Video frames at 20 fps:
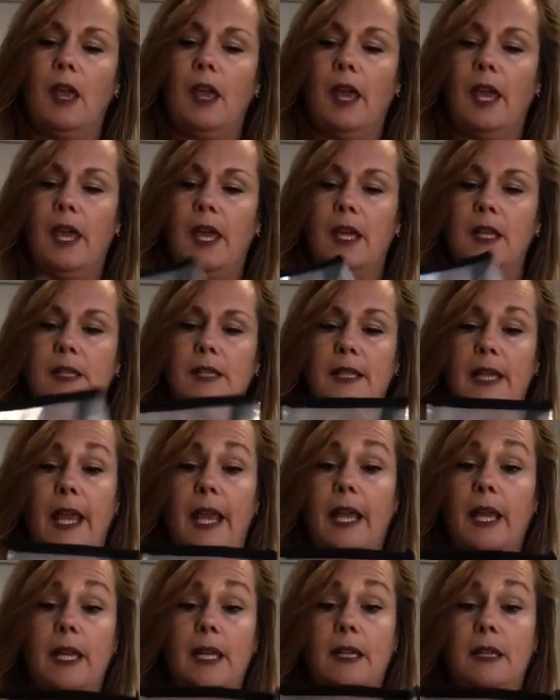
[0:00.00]
It's
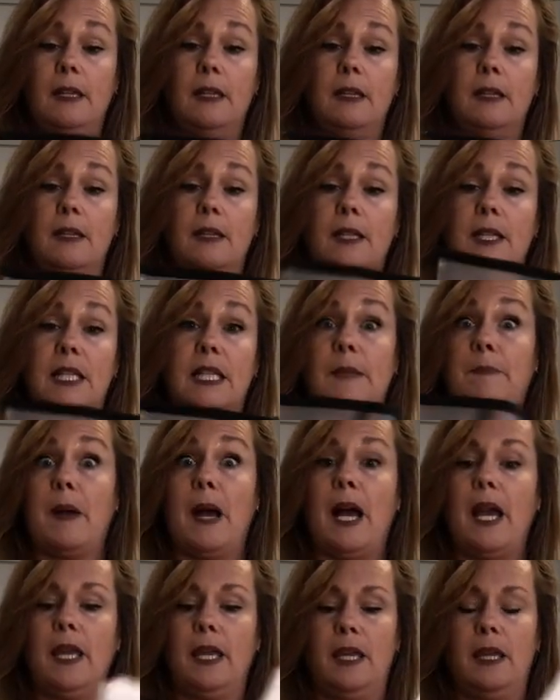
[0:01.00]
a
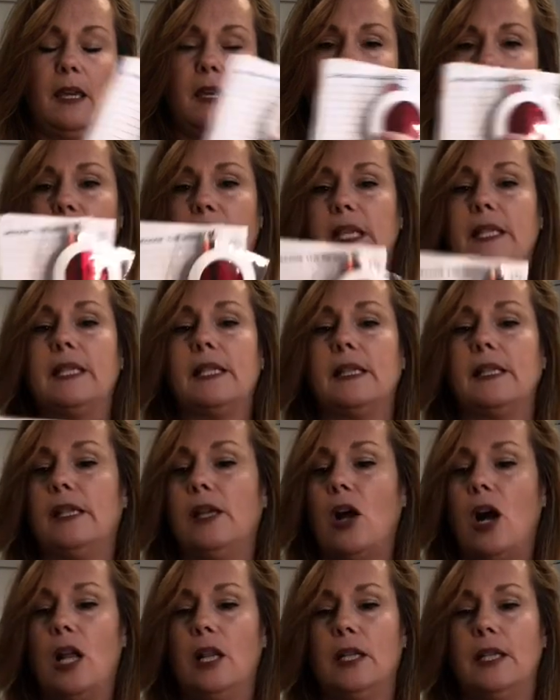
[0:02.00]
spy kit. Basically
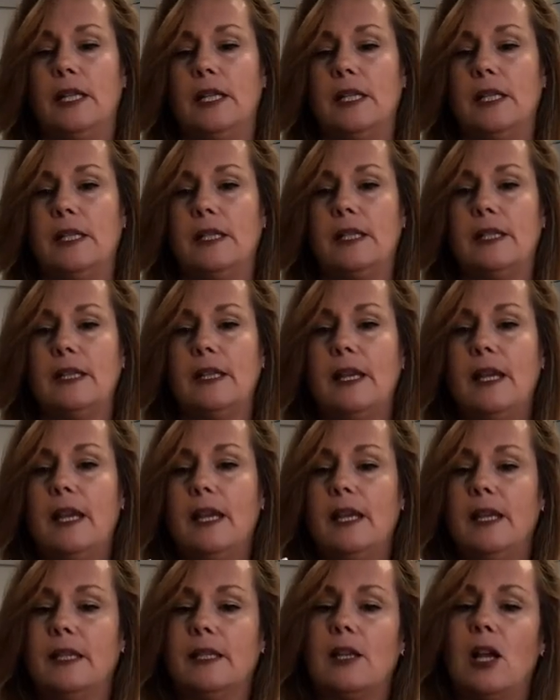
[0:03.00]
all it is
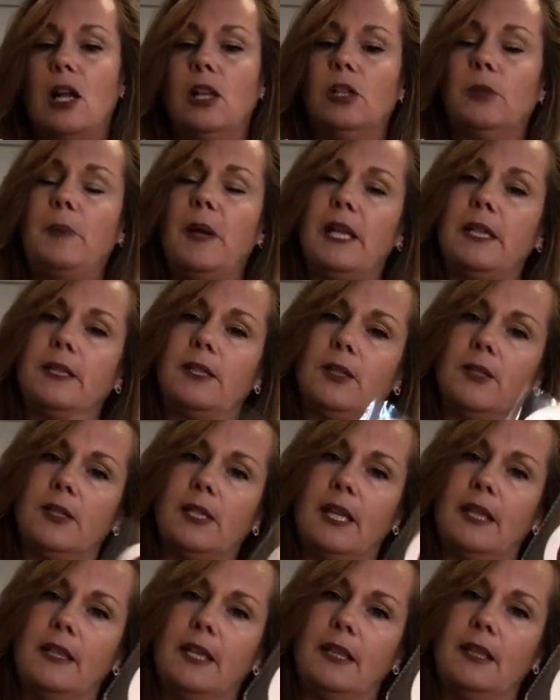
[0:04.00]
colored pencils
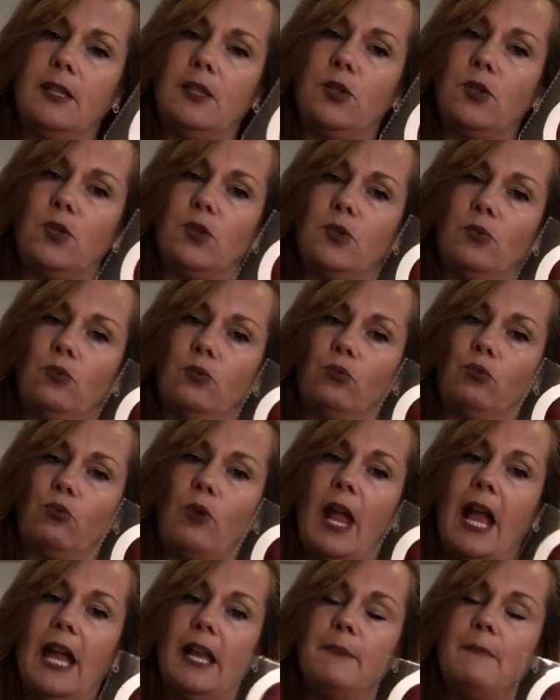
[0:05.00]
and then this
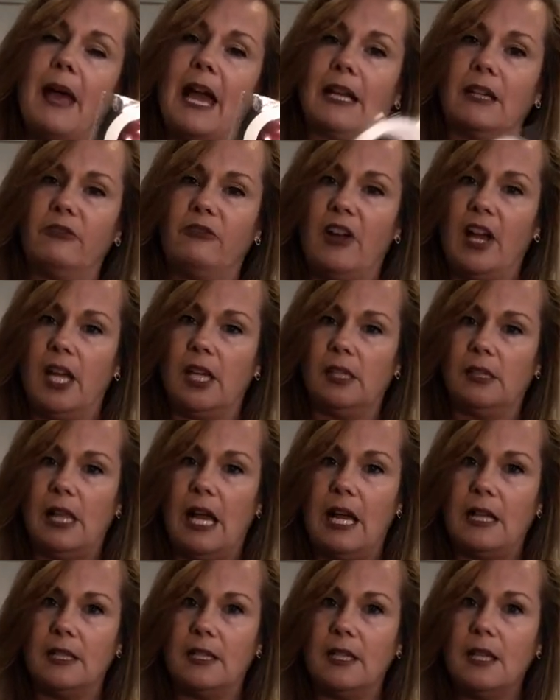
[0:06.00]
red magnifying
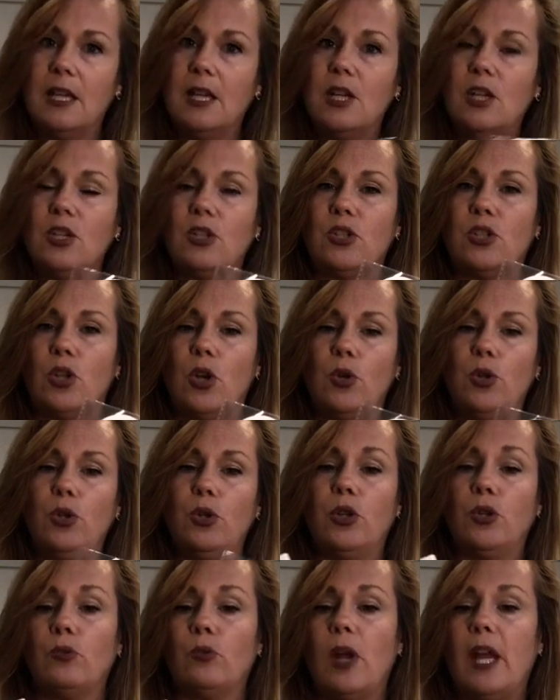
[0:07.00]
glass. So you
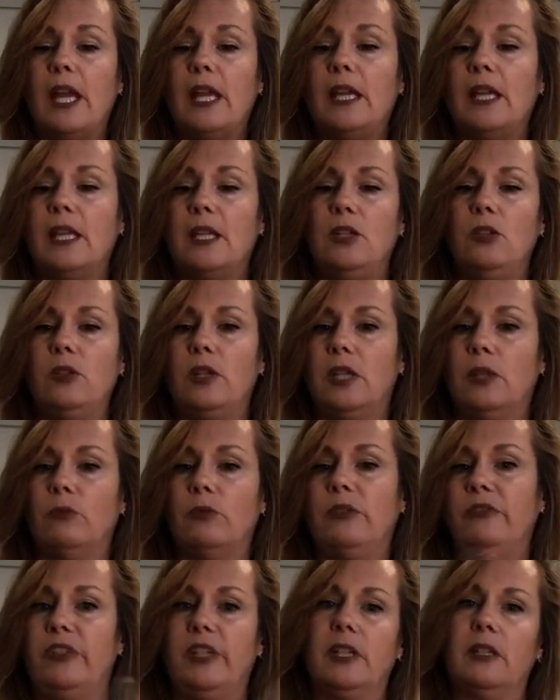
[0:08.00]
can write and you can
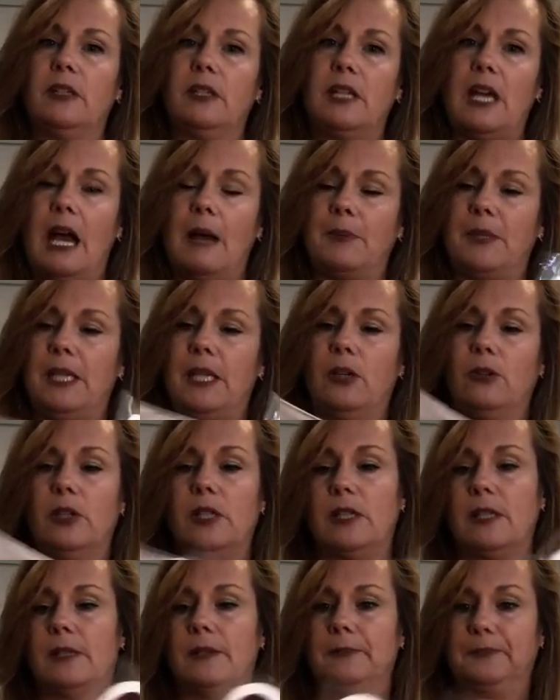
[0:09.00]
reveal the top
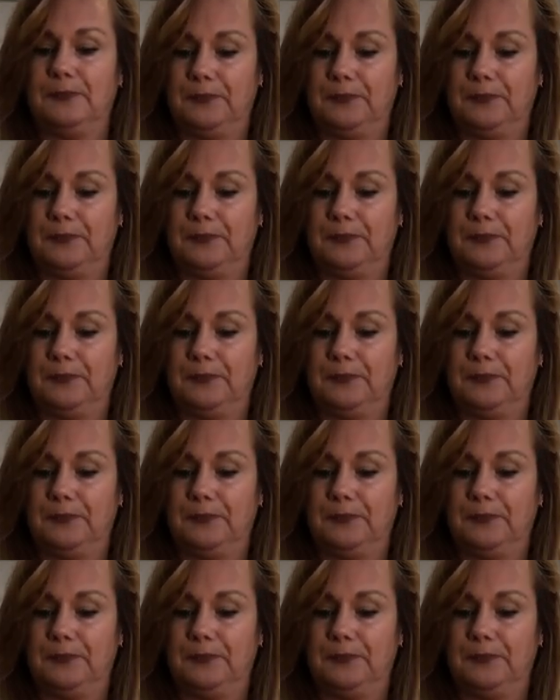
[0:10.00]
secrets.